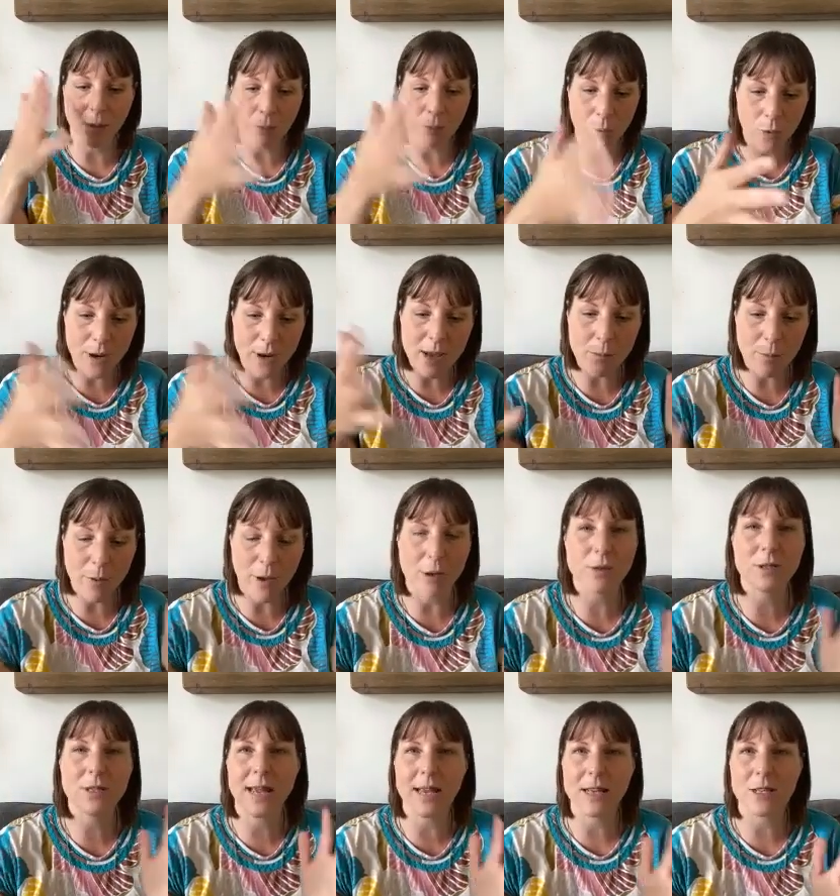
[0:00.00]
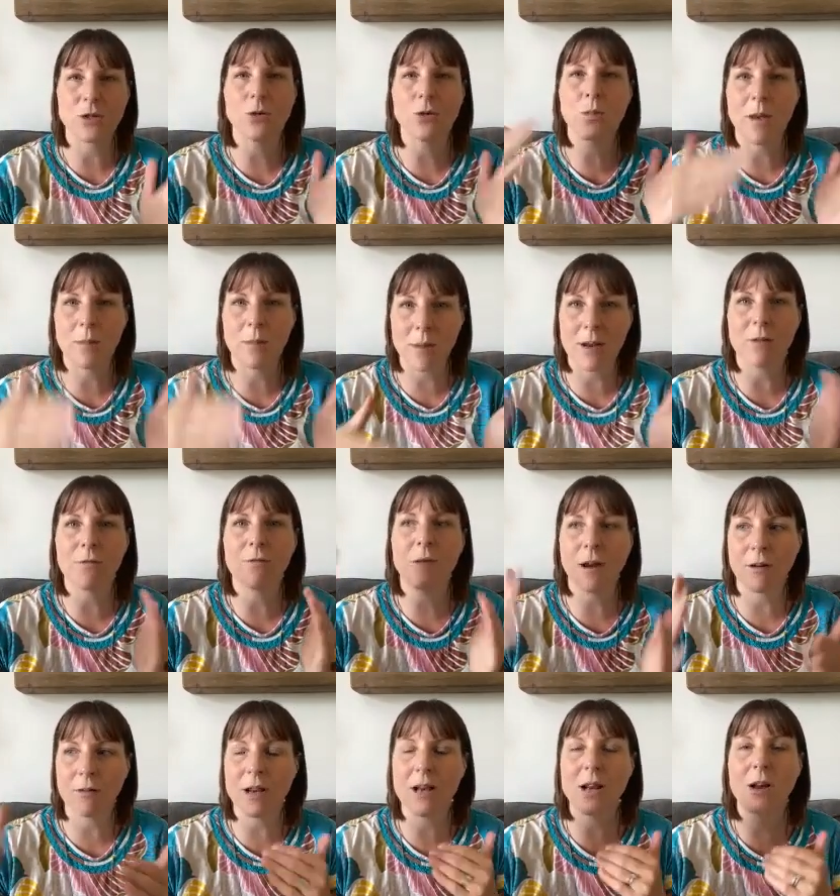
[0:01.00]
pre and postnatal women a
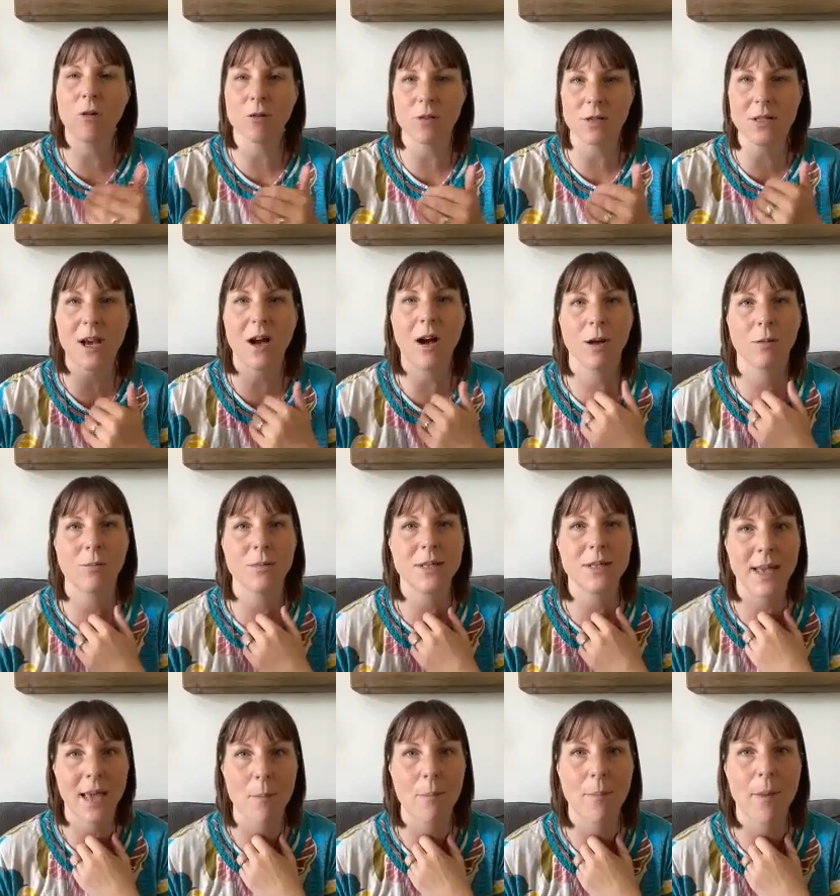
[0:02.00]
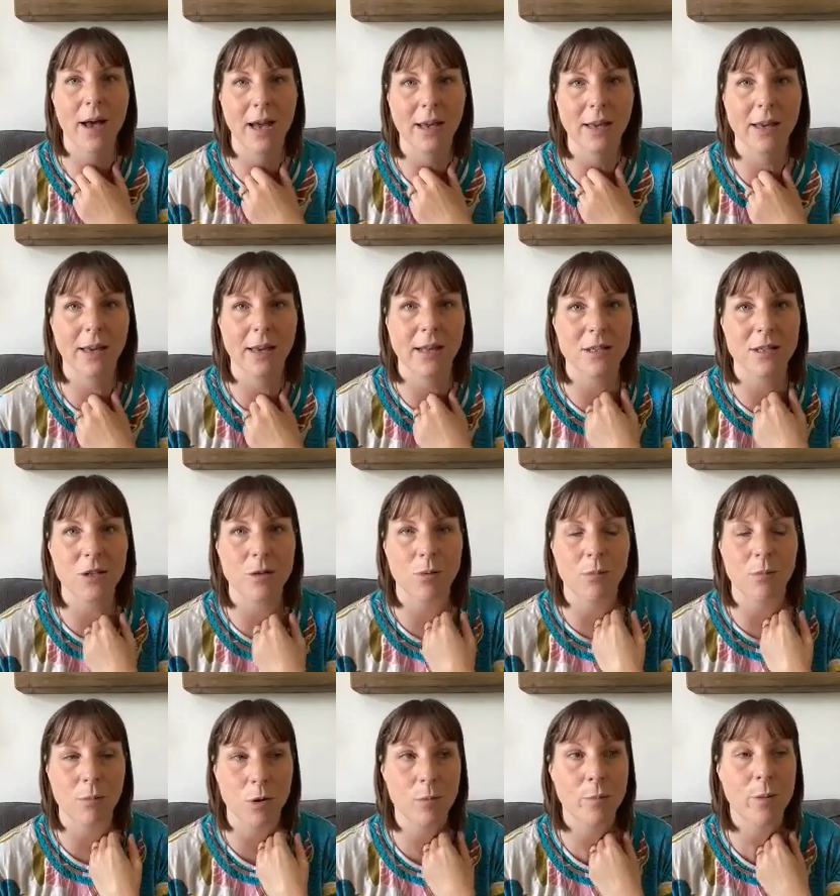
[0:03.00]
very long time to get back into
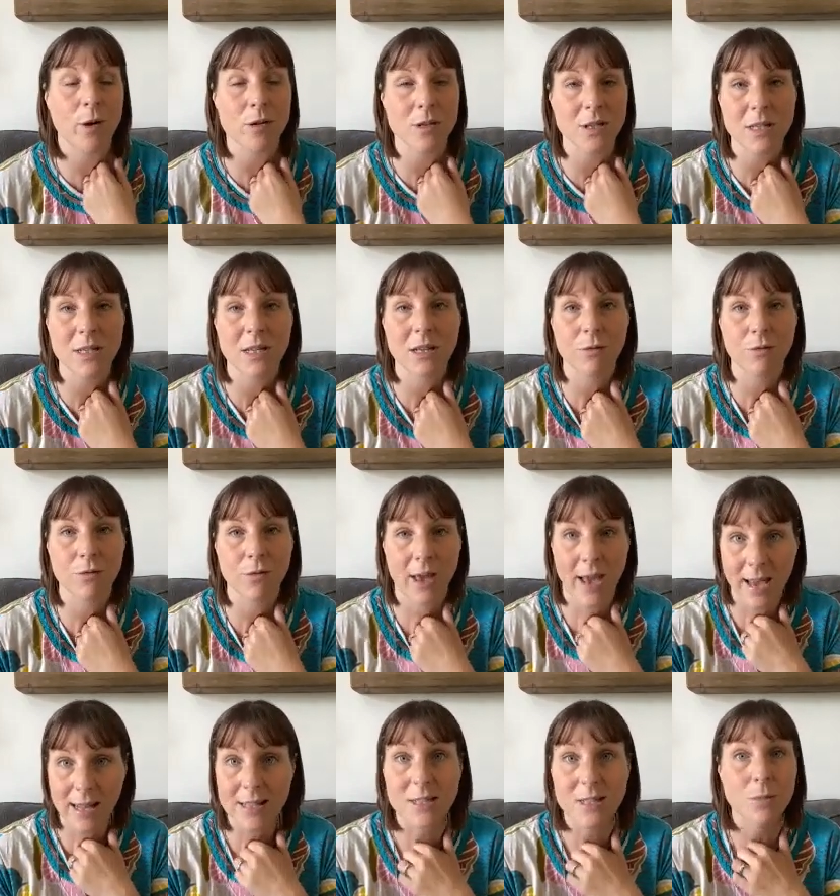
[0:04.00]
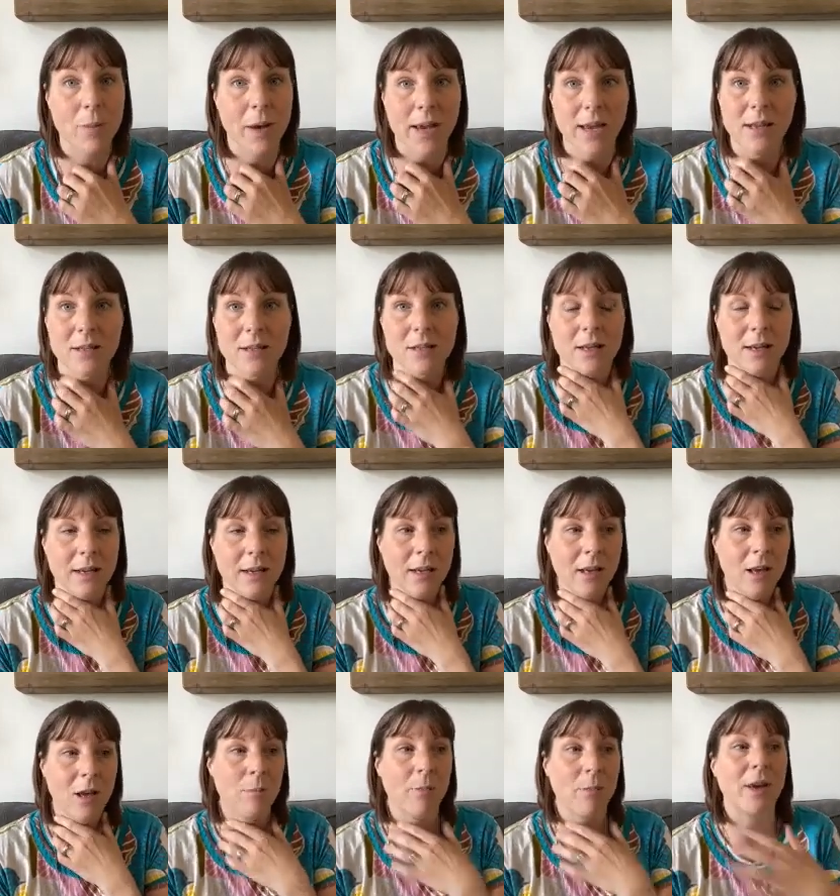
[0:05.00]
a more positive headspace
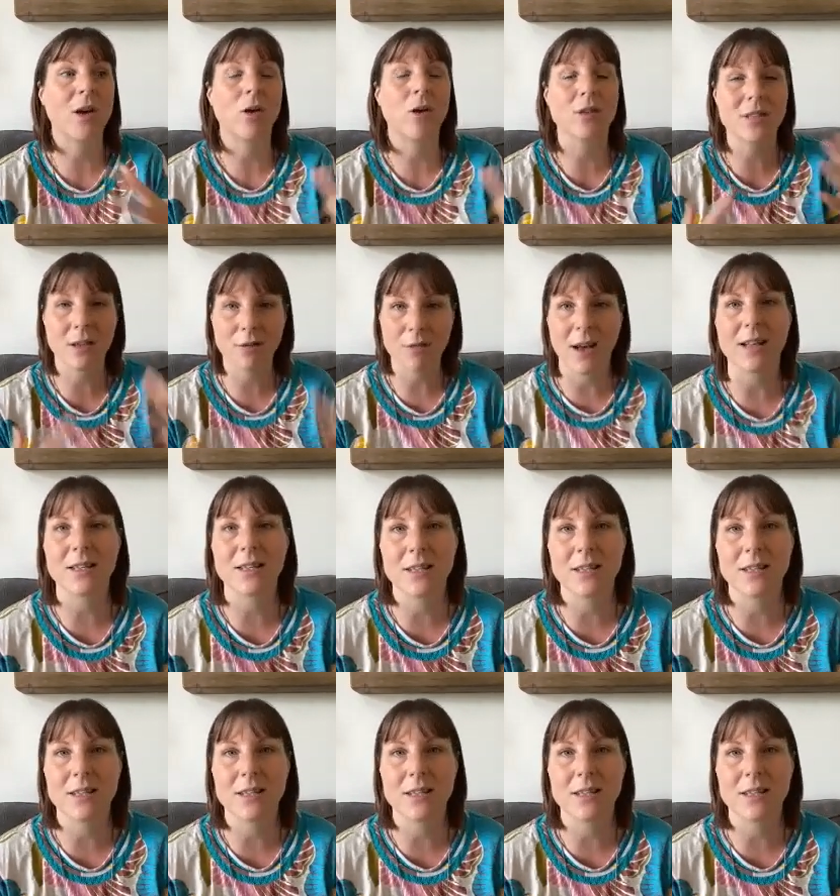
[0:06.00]
because they've had